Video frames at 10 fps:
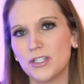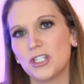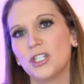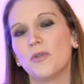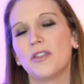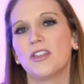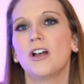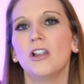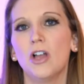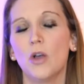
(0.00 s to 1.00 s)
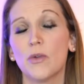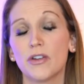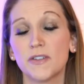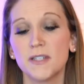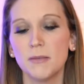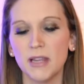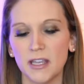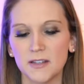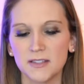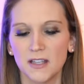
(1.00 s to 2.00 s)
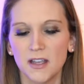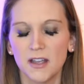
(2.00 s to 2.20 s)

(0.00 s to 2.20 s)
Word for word: what to do with it along with her siblings.